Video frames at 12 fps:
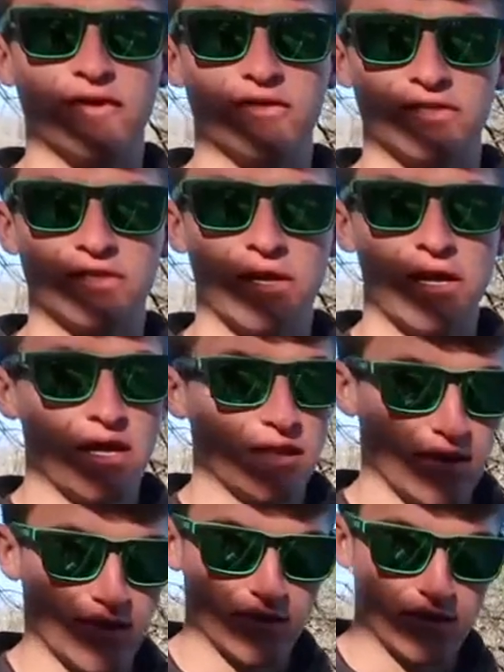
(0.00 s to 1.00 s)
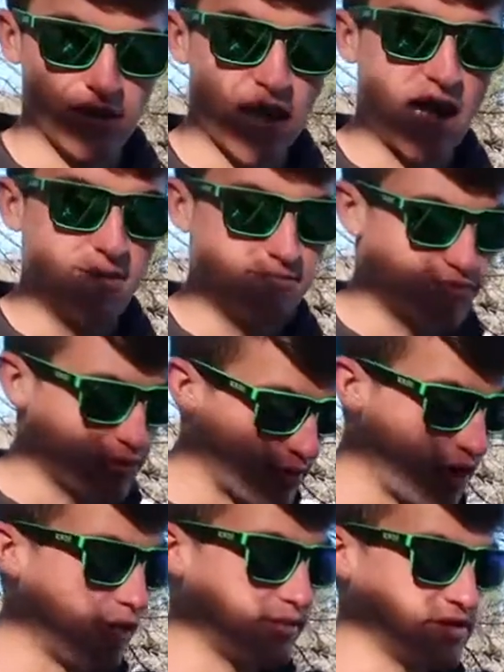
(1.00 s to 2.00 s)
fish, then I
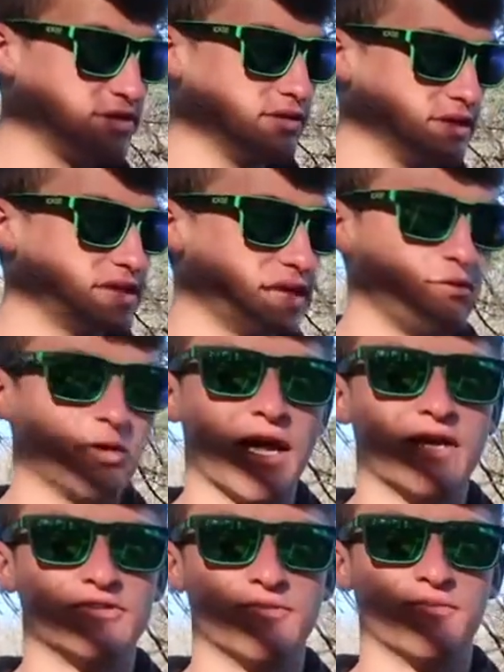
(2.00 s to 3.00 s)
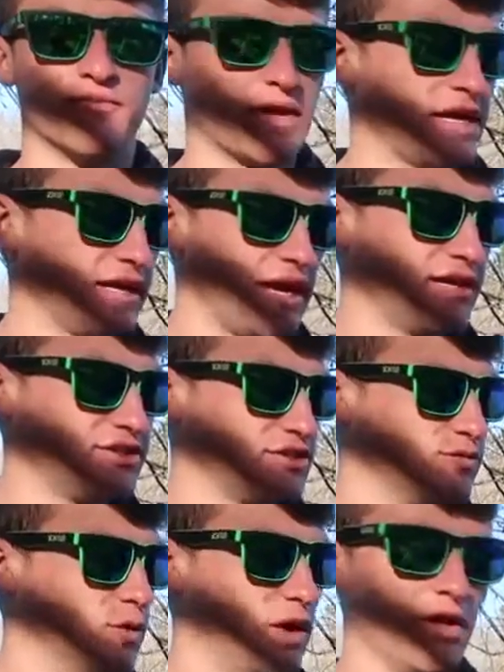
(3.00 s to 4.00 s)
promise you this thing will catch them. Like, it
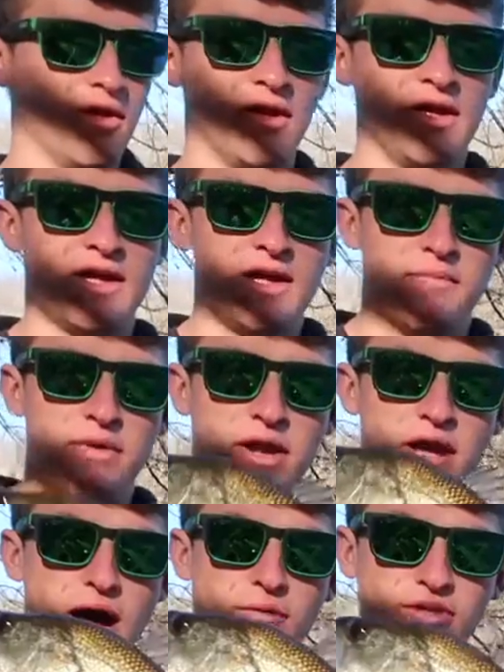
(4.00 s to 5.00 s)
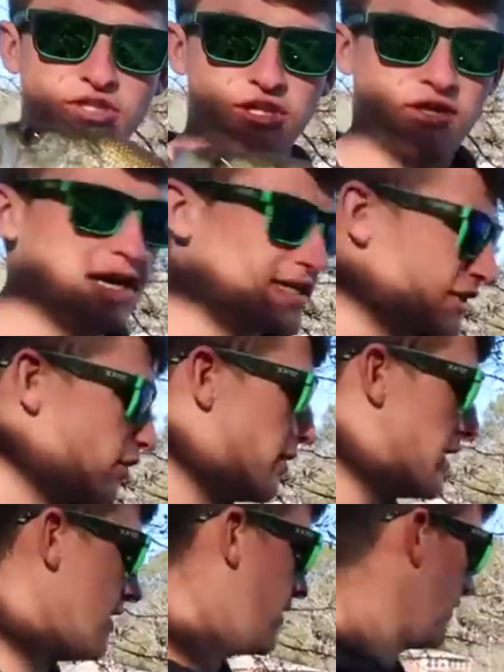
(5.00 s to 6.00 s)
just will. But I wanna show you guys a little bit